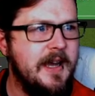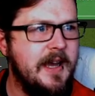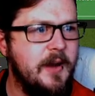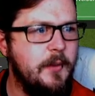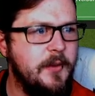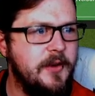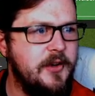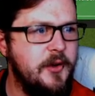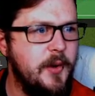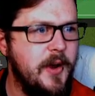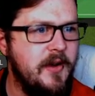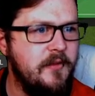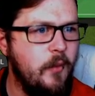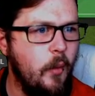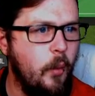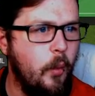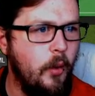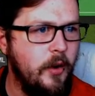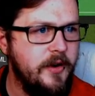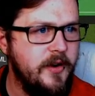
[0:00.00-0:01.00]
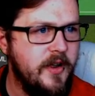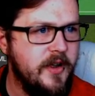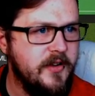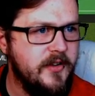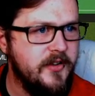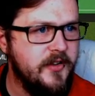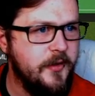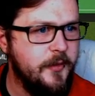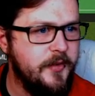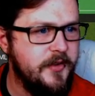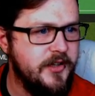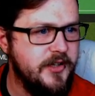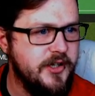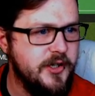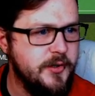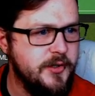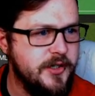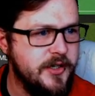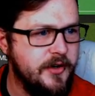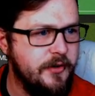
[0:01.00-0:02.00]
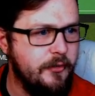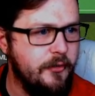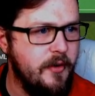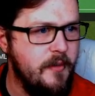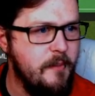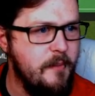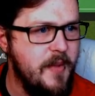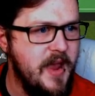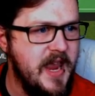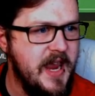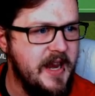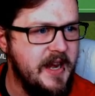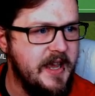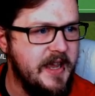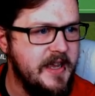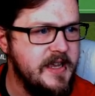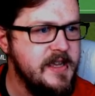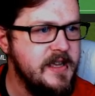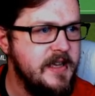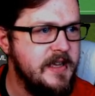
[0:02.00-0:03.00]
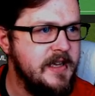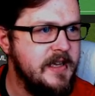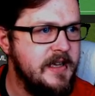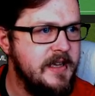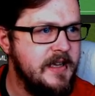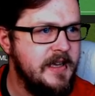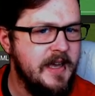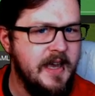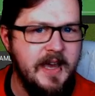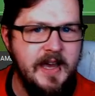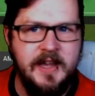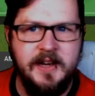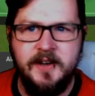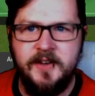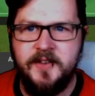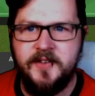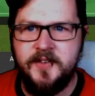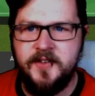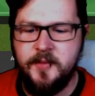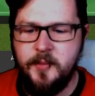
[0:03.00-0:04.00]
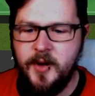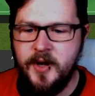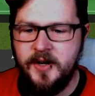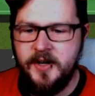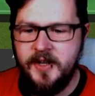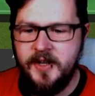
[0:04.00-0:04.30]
We do have one substitution remaining. And Simon